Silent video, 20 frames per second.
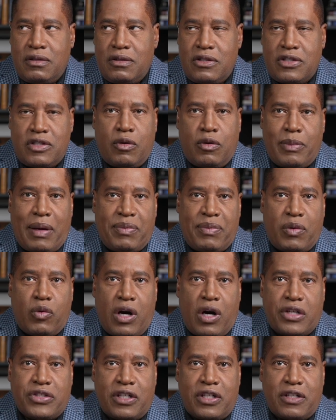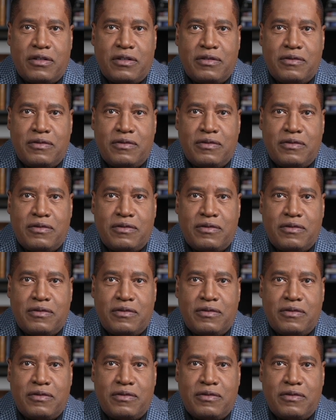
someone might be watching.